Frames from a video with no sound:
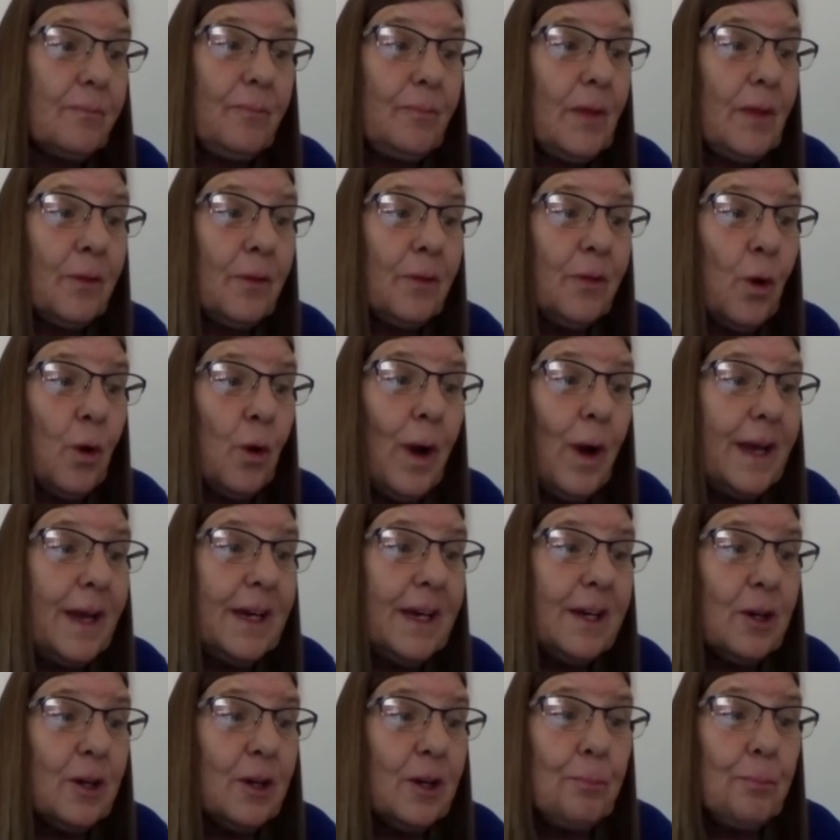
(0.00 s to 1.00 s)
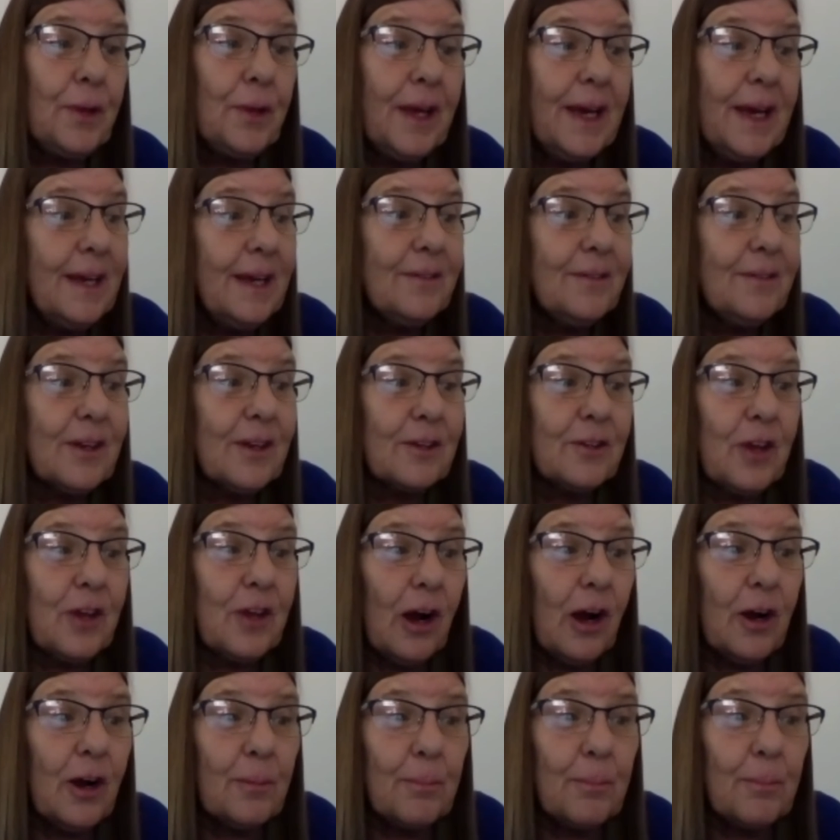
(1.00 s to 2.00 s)
The way he could play his
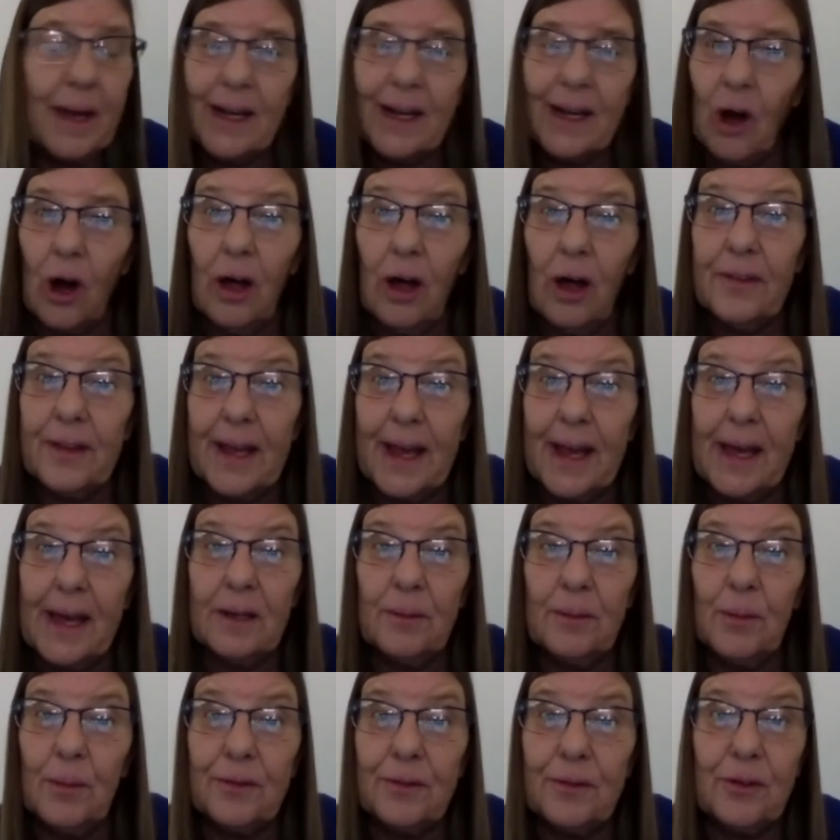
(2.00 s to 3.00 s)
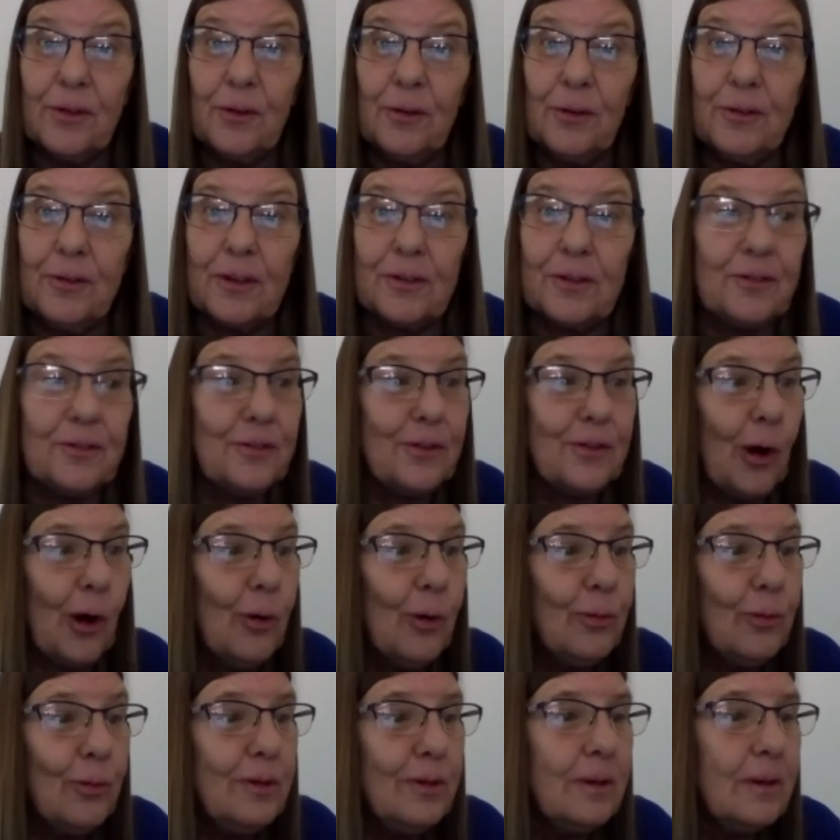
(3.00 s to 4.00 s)
guitar and make all the animals turn to
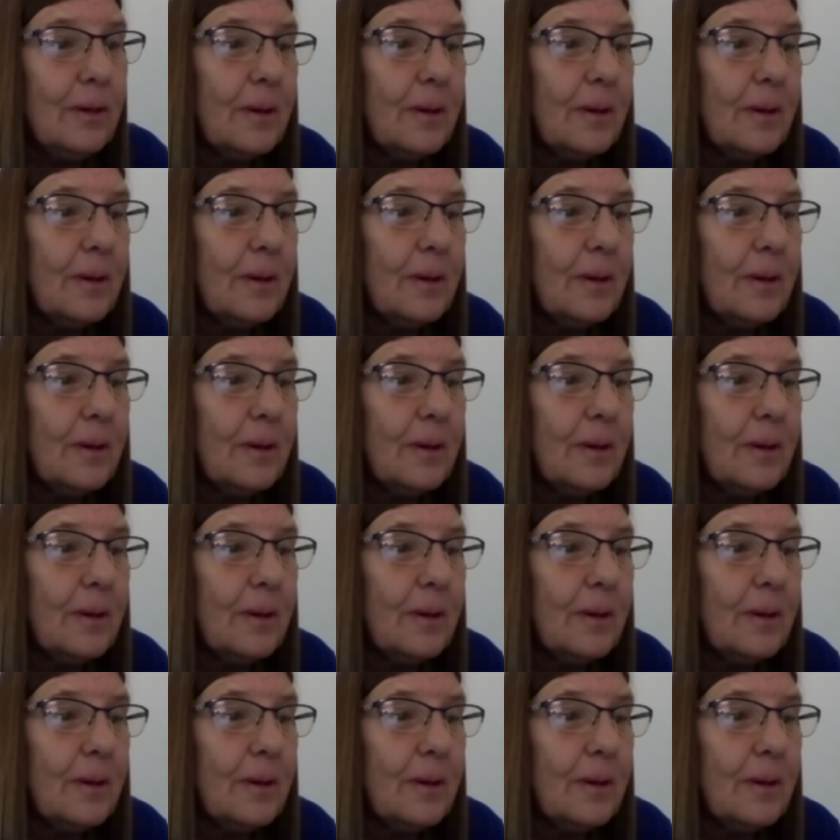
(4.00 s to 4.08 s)
stone.